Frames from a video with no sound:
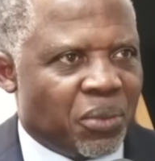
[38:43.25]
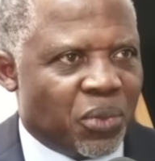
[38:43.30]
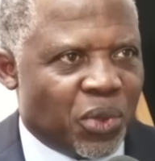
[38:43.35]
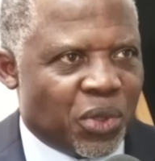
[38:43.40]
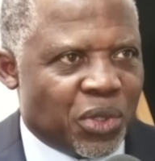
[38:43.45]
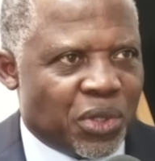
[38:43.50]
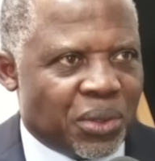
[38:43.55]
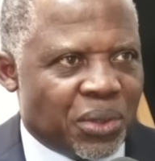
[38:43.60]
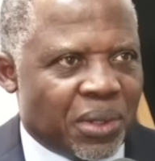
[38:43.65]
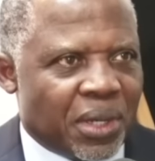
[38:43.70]

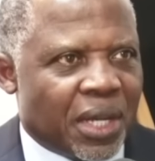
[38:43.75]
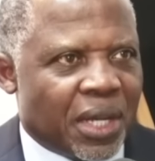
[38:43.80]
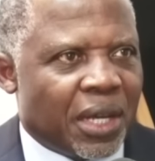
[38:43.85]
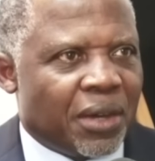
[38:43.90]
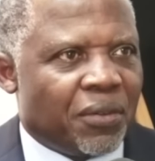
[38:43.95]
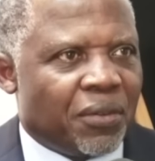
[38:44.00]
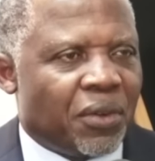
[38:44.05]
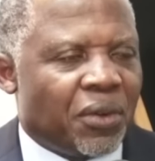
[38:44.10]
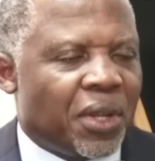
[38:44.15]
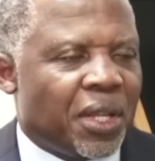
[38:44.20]
which I
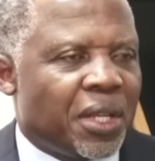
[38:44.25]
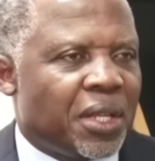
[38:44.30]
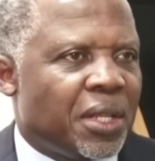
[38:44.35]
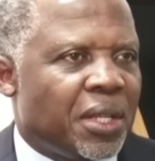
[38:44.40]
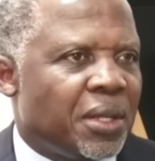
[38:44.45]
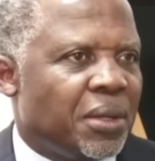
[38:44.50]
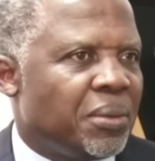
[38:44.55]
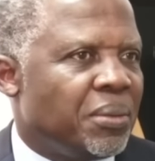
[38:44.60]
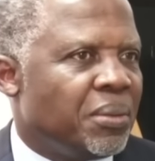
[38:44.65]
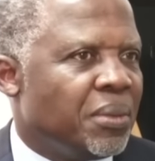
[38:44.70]
have
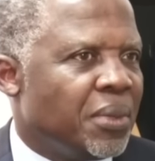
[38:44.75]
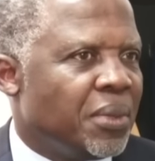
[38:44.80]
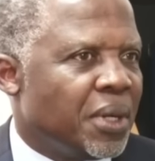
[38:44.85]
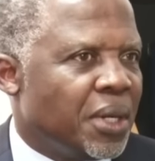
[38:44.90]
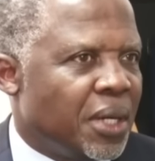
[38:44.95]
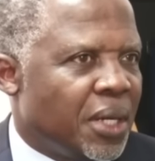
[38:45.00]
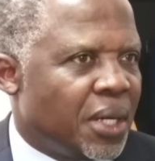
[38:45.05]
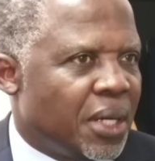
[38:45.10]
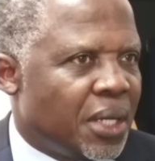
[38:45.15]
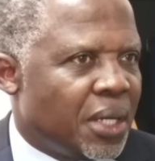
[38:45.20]
already
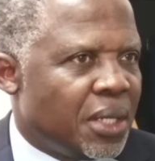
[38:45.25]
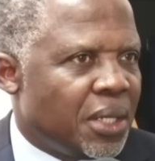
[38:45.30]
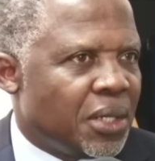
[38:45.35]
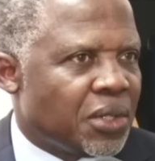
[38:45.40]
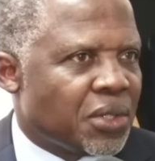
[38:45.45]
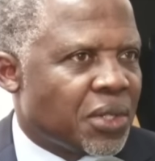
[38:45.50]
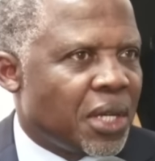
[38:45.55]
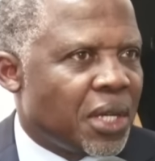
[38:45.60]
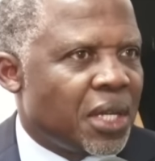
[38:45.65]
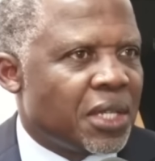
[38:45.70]

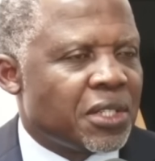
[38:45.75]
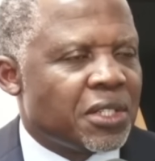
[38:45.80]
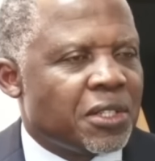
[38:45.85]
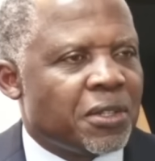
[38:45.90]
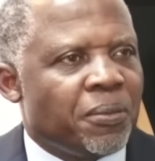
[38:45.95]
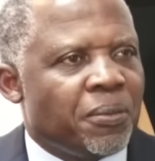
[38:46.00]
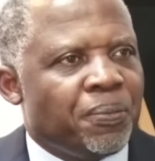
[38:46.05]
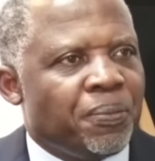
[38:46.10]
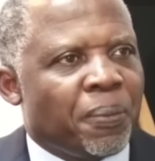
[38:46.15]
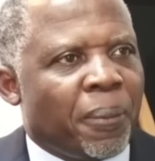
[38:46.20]
discussed.